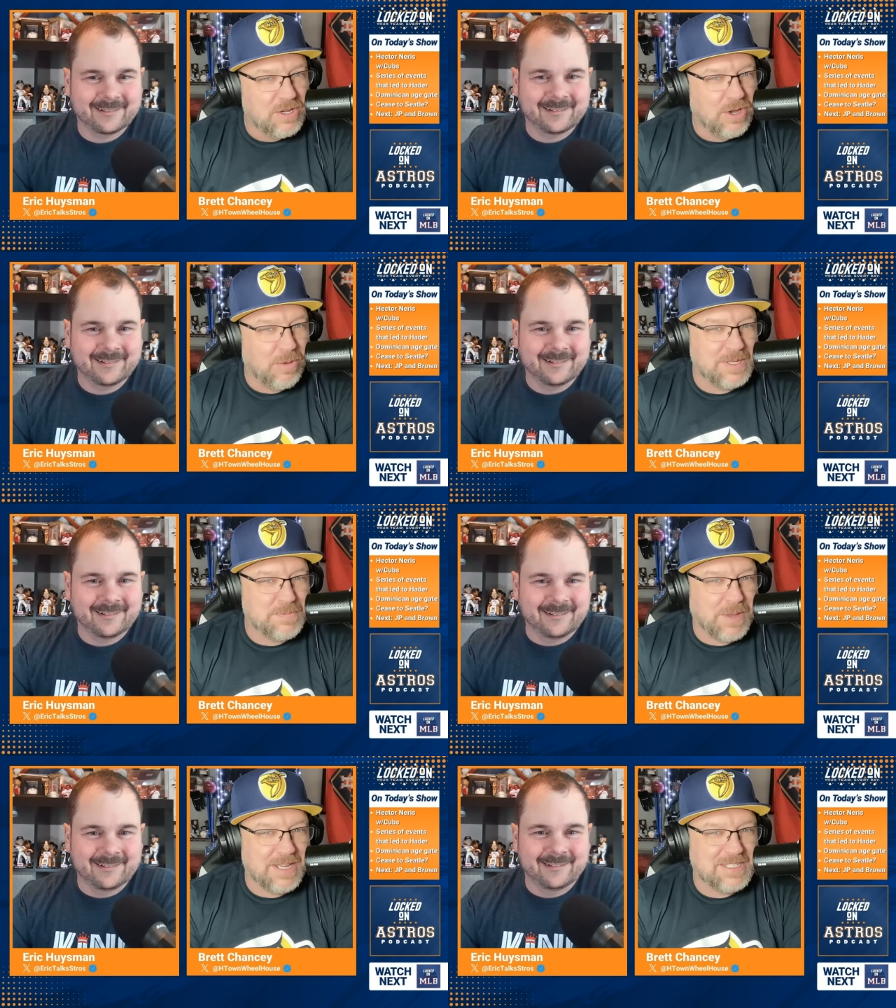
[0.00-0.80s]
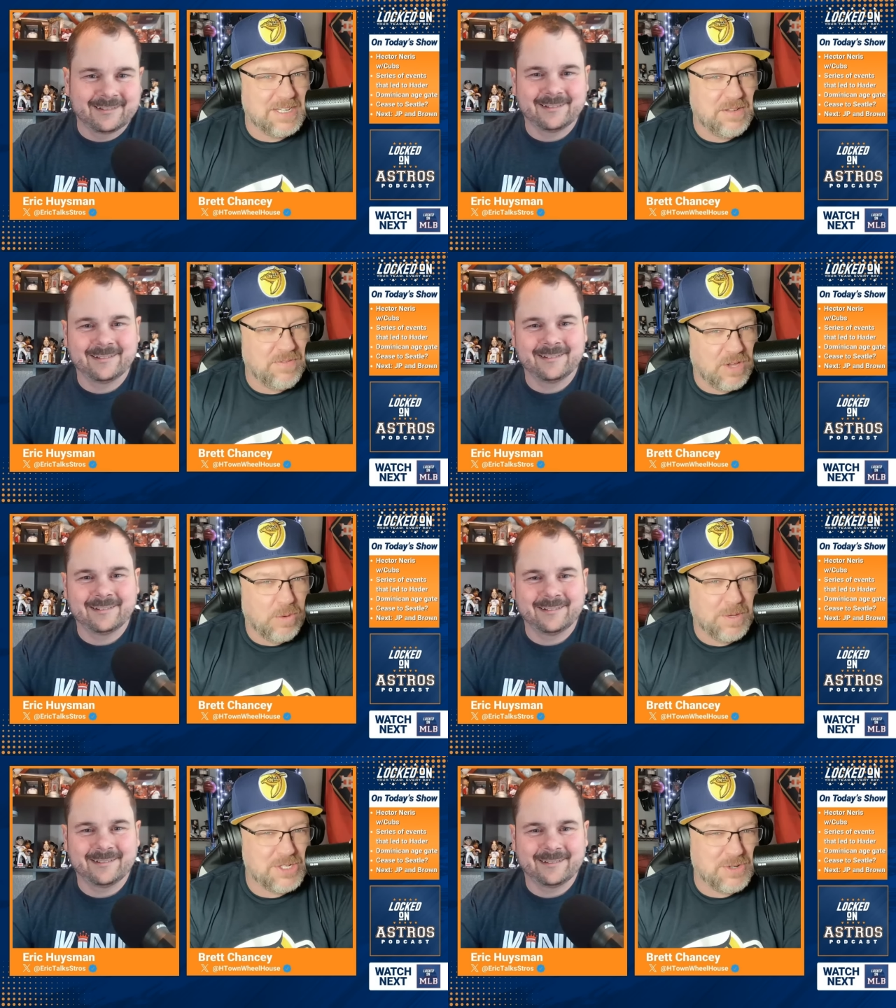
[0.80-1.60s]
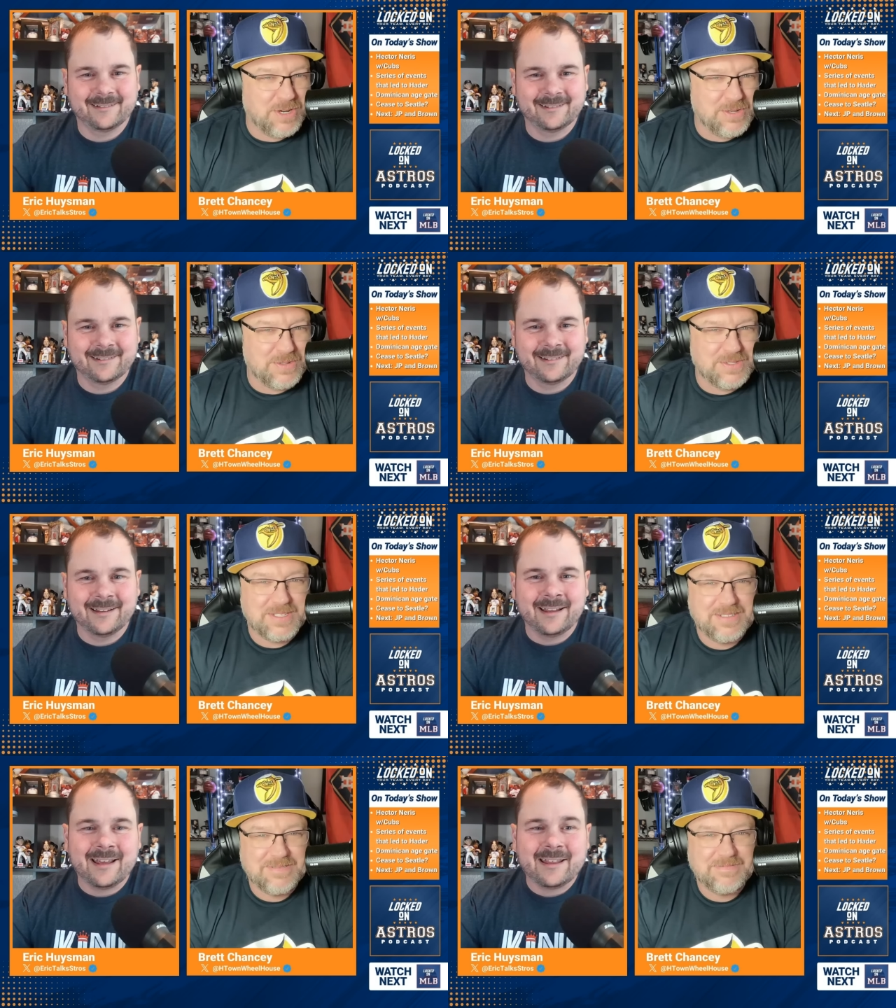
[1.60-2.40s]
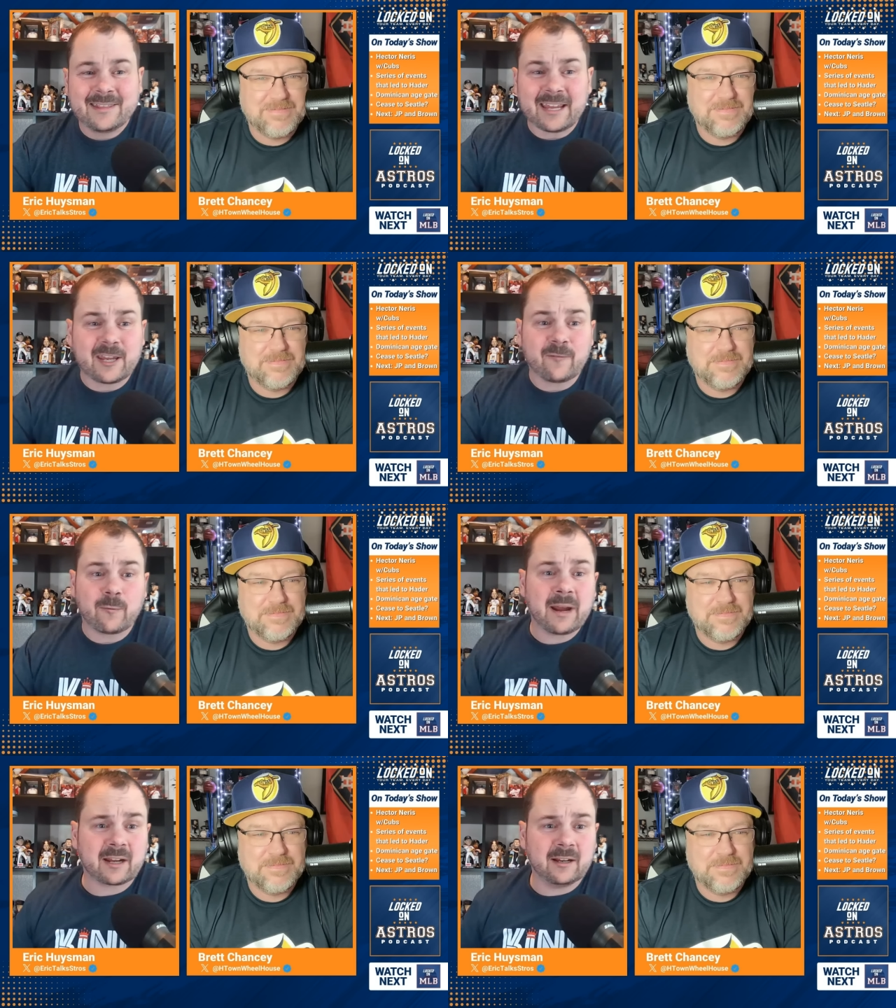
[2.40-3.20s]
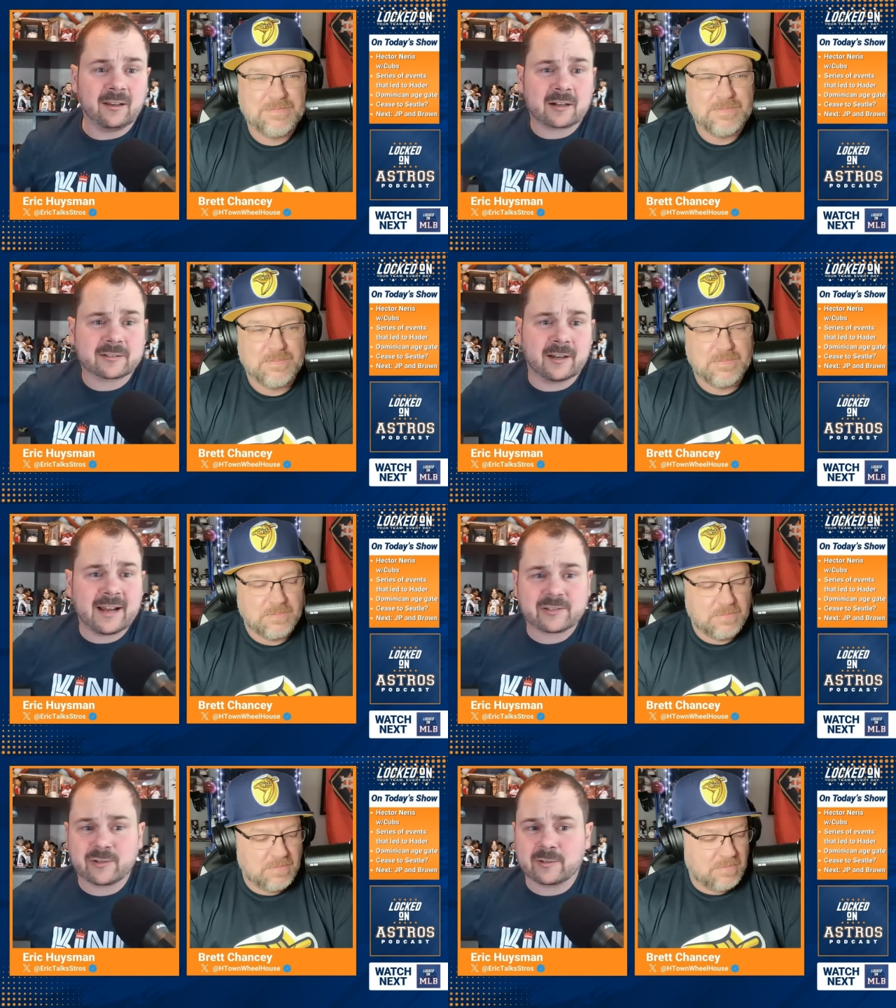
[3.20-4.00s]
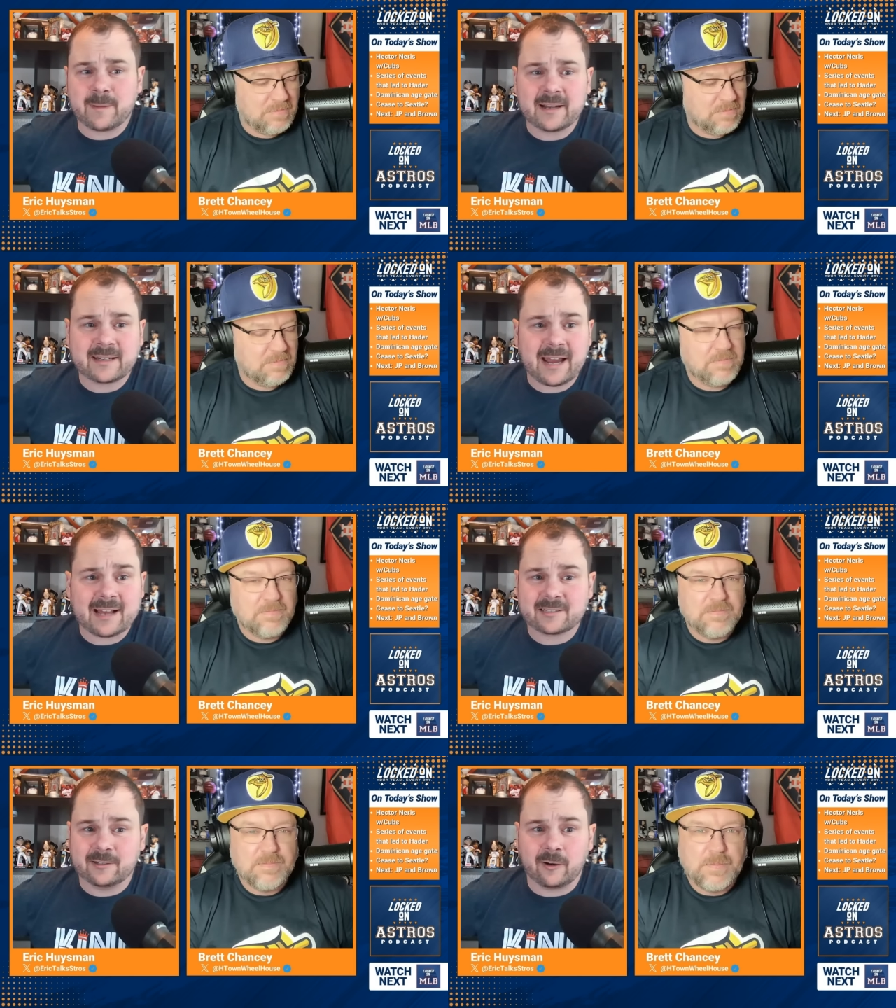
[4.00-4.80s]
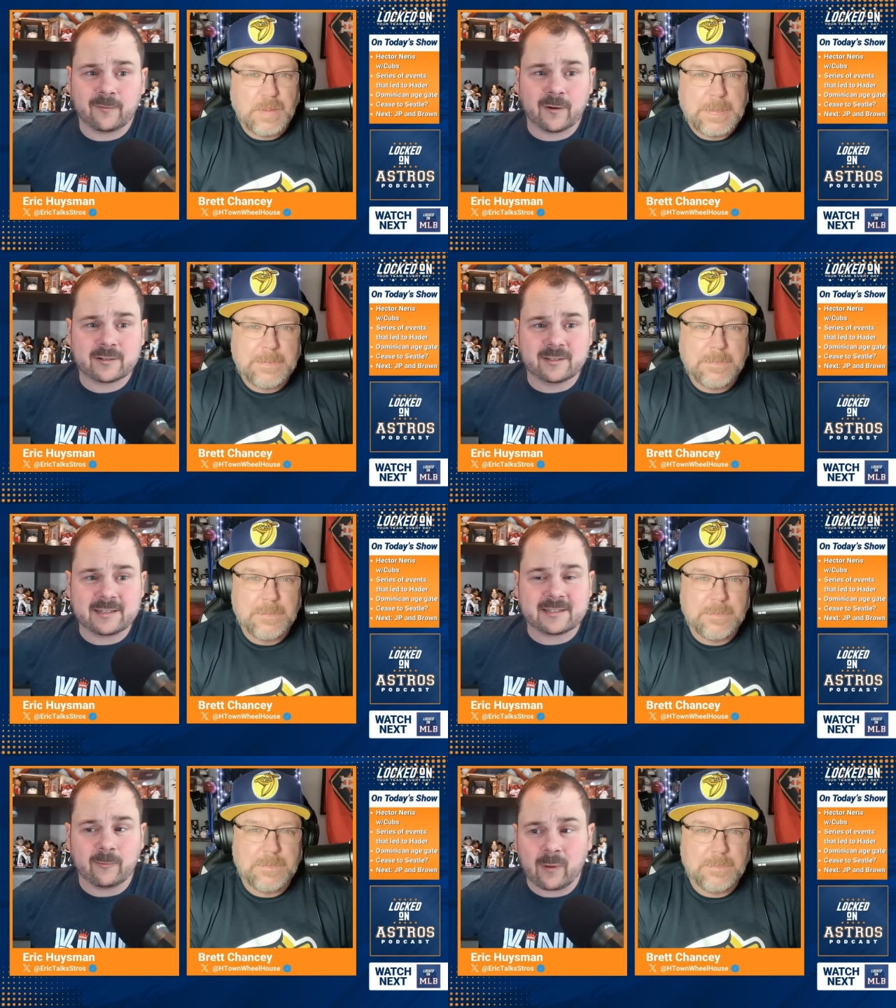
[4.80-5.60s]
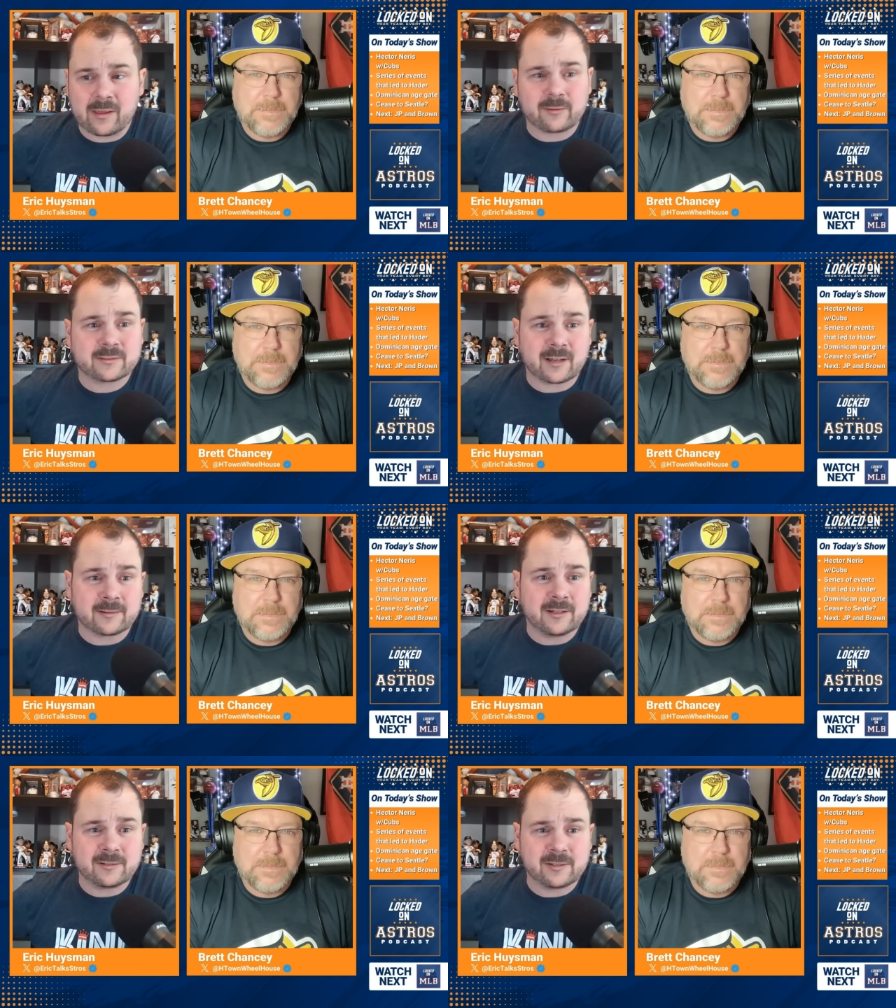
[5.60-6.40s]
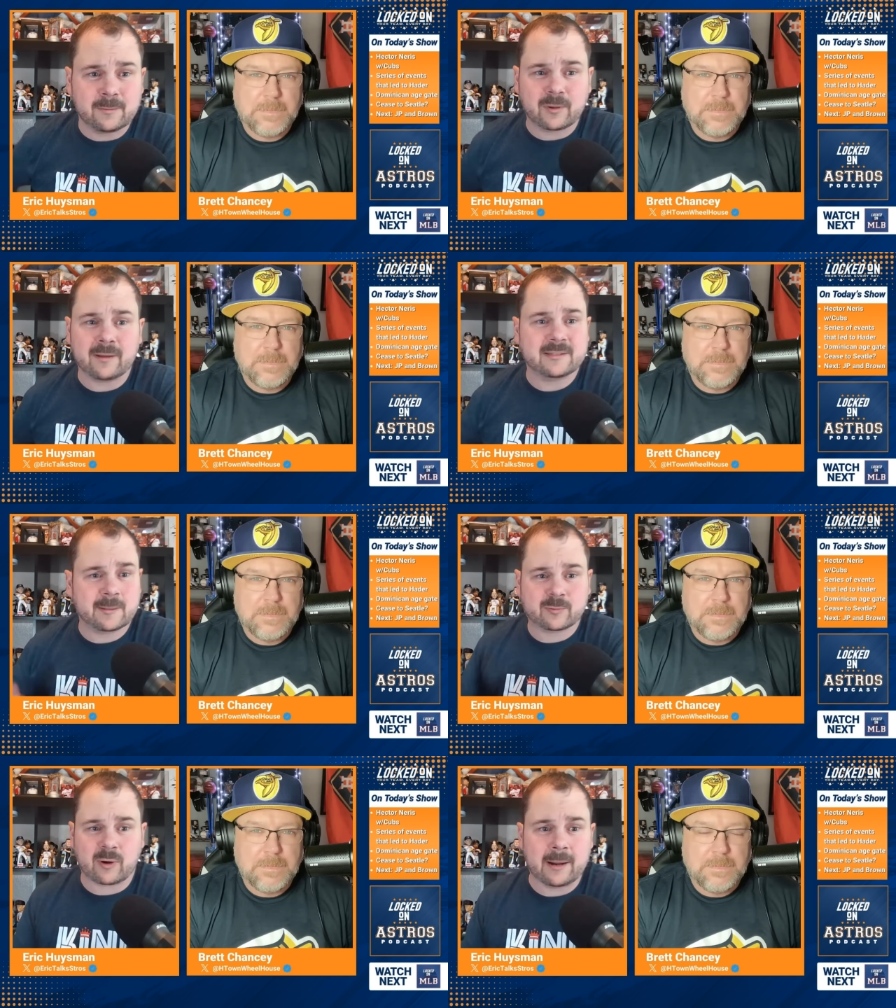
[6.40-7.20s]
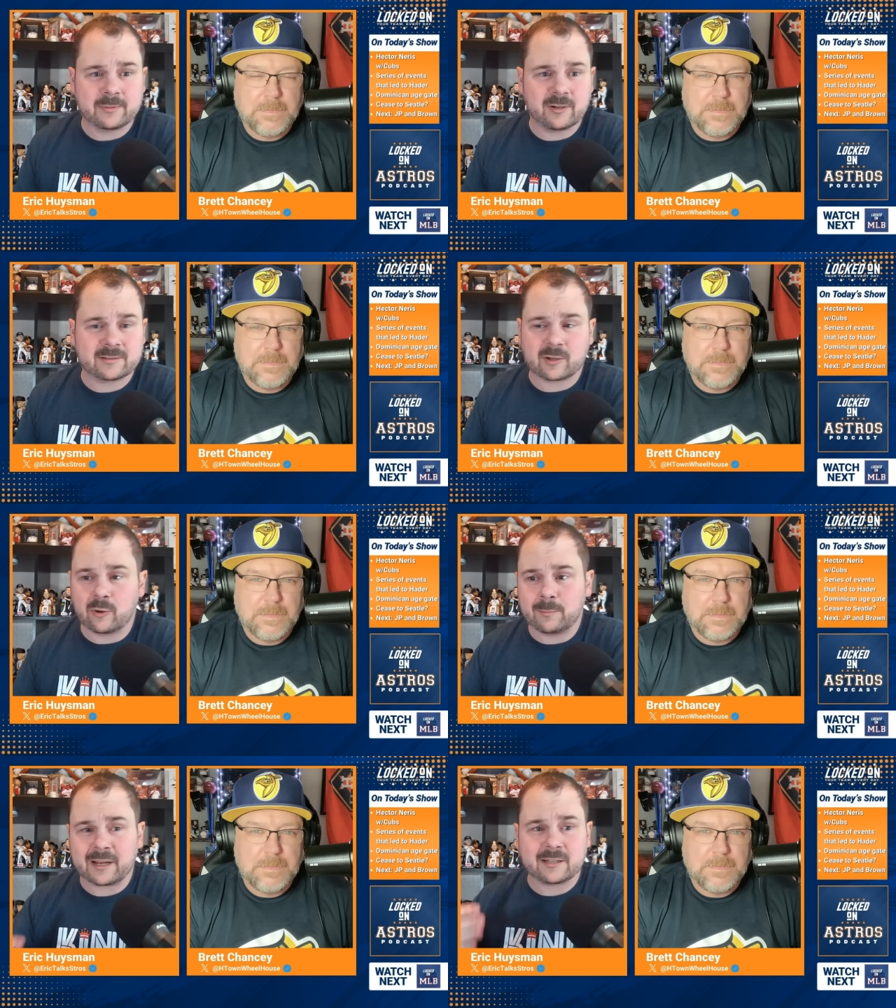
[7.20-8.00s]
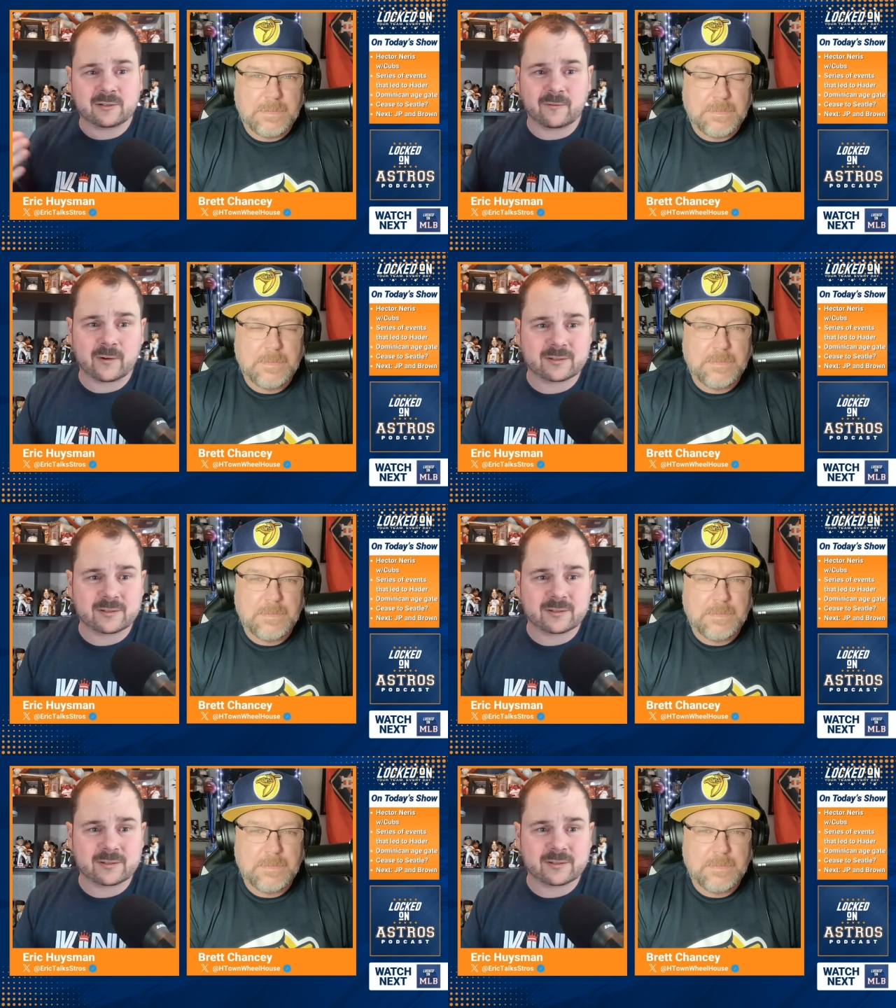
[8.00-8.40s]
Speaker 1: Always positive, always Stros.
Speaker 2: Thank you for making Locked On Astros podcast your first listen. Whether it's on YouTube, go and subscribe to us. Go and make us your